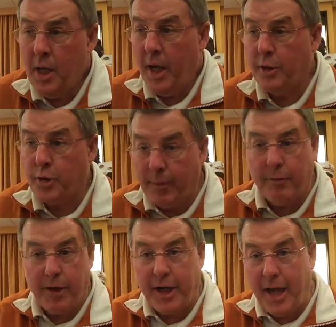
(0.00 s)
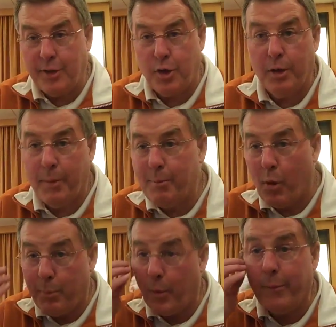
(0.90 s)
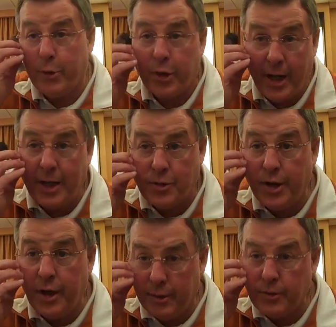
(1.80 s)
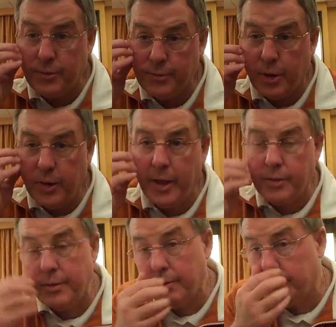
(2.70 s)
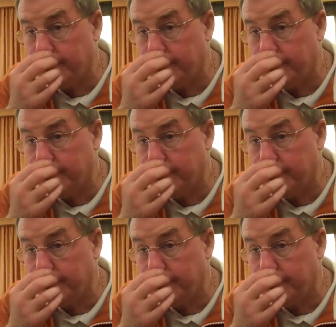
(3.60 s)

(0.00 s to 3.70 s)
And some of our guys are a little bit more perimeter guys than others, so yes.